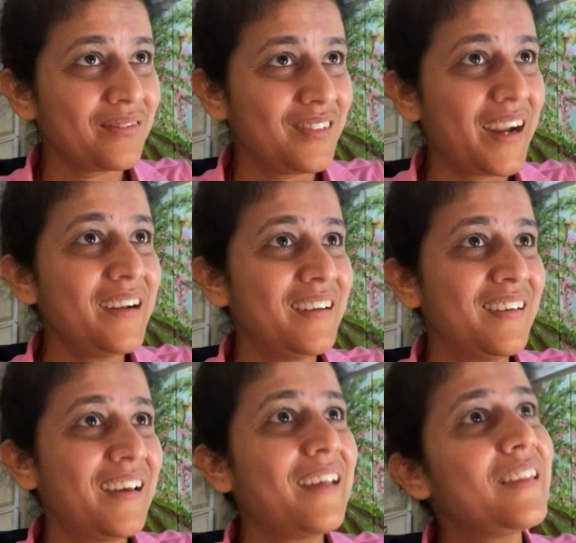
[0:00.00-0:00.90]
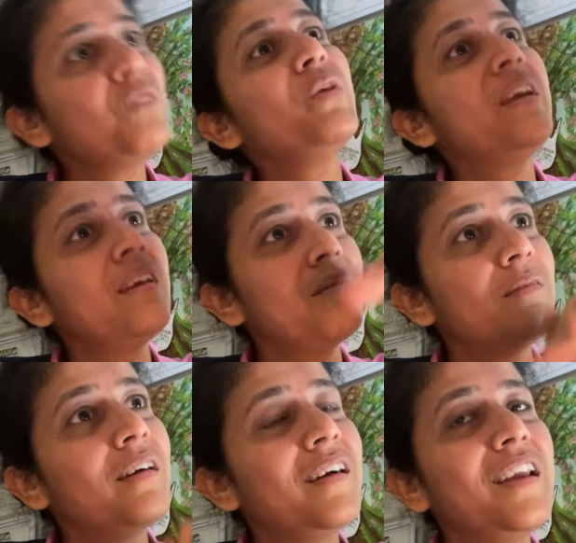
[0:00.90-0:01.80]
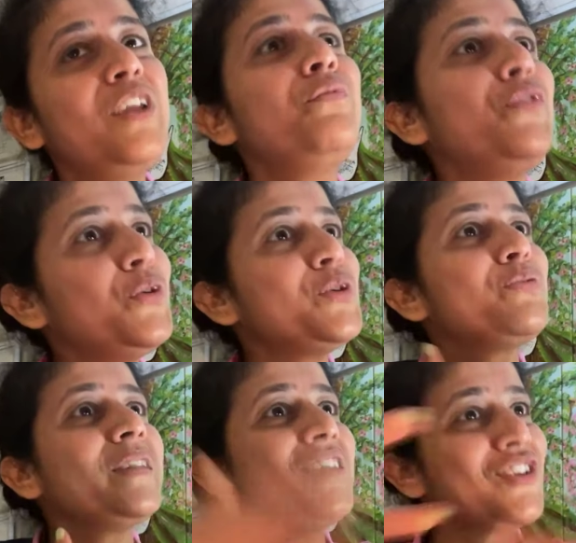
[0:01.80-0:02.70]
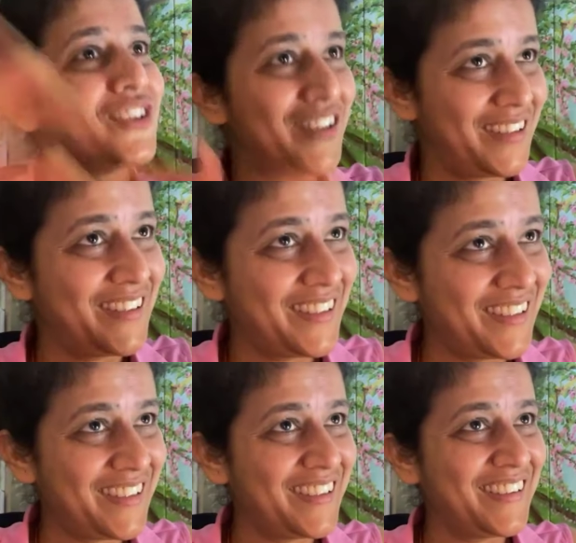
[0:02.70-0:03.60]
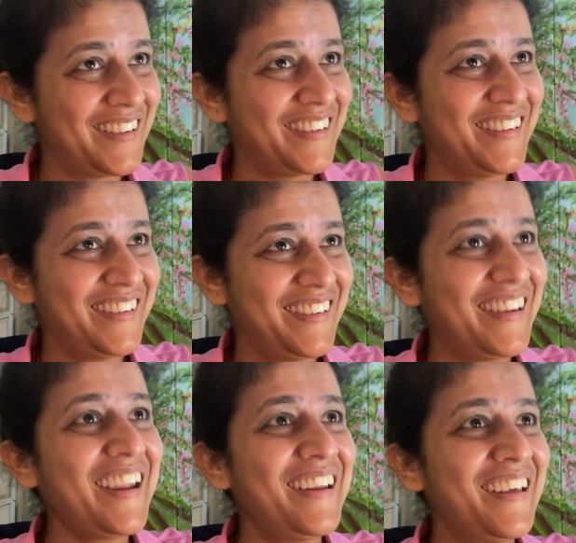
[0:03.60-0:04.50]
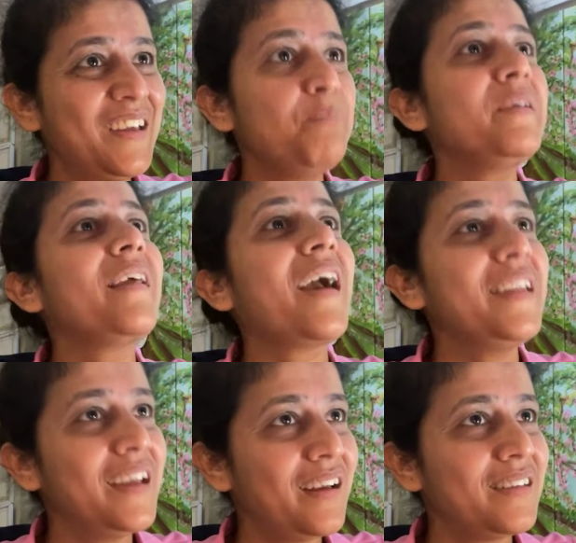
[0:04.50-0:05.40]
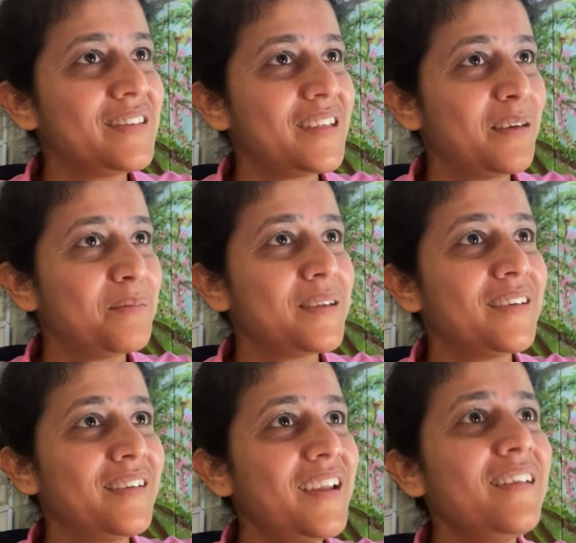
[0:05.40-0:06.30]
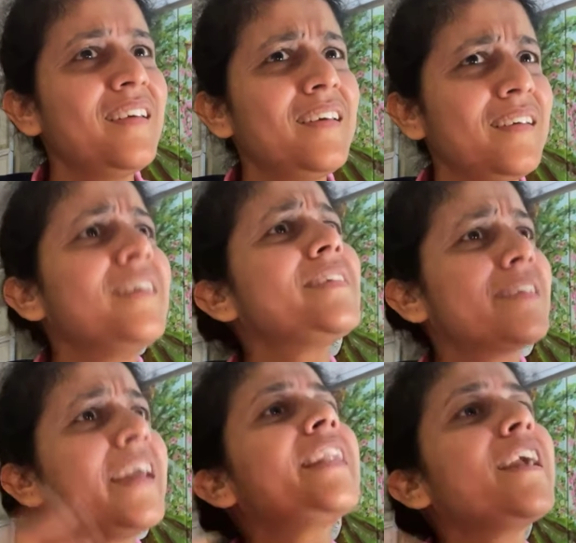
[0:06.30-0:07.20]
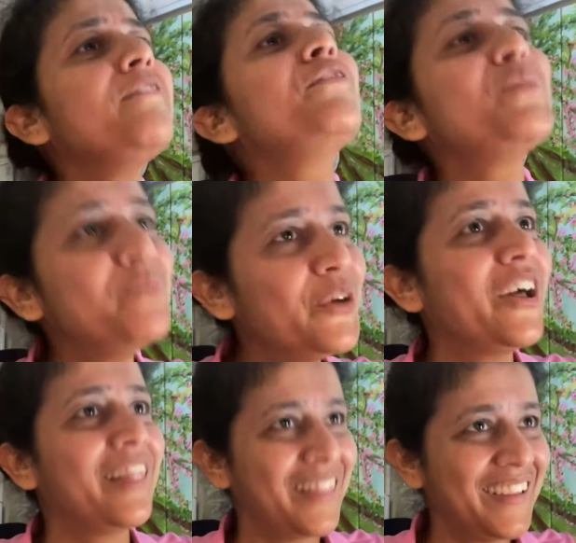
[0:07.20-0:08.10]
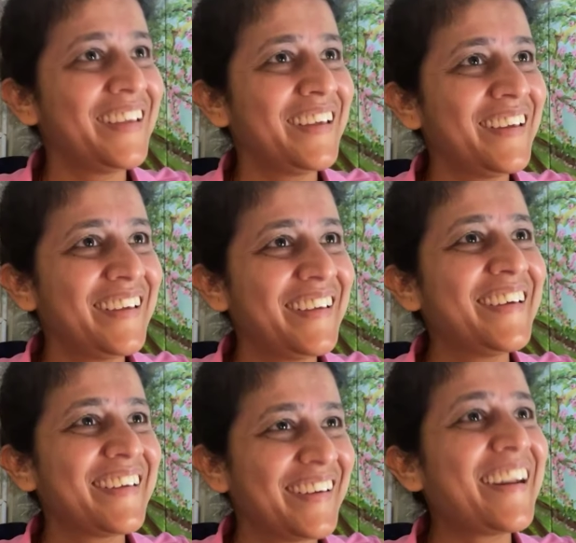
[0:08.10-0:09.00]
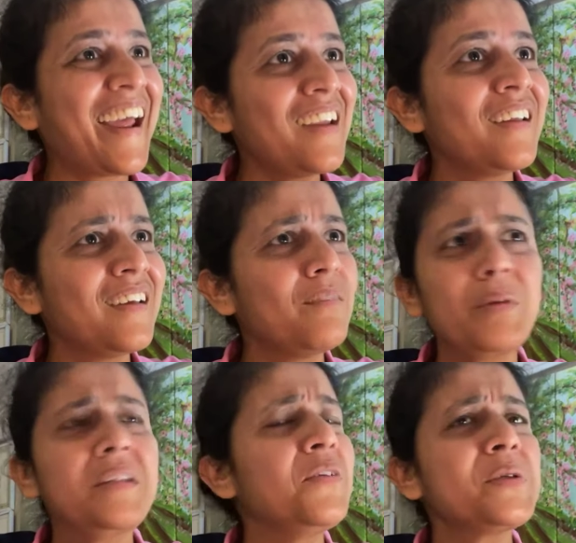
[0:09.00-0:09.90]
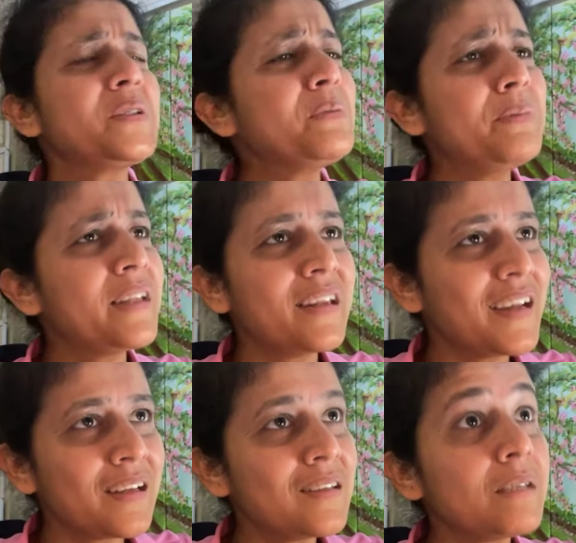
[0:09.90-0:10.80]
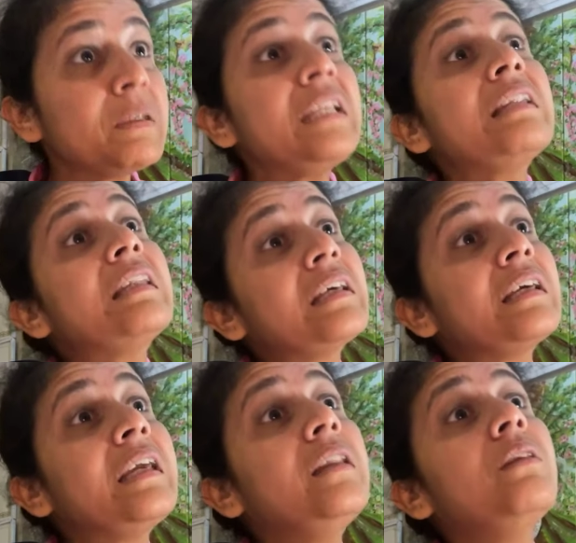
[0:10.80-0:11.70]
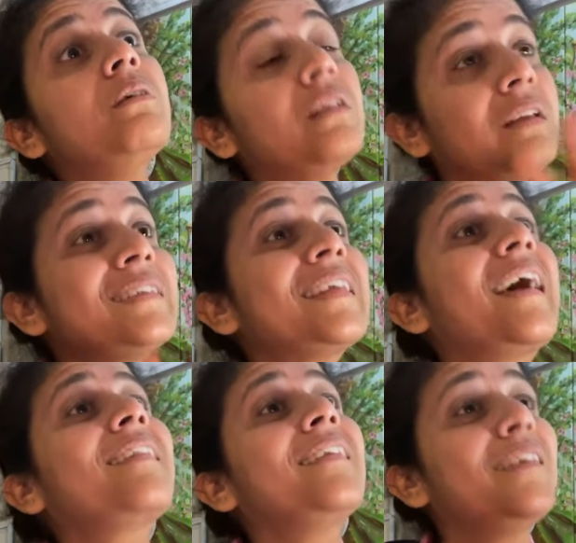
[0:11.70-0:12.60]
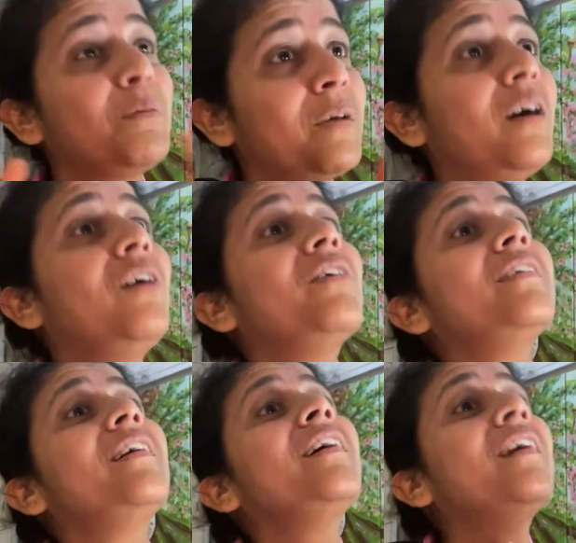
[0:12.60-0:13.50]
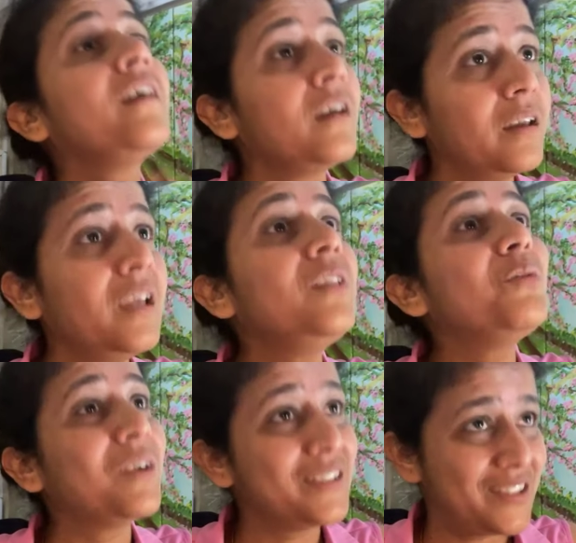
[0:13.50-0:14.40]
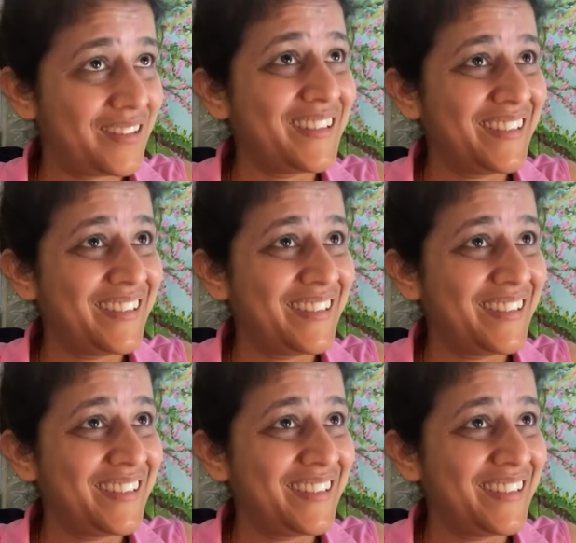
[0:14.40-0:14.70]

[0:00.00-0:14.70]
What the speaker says: right? And then we infused with each other, right? Biryani concept, right? It came from Mughal, right? But there was no biryani concept in the Sanatan Dharma or the Hindu culture,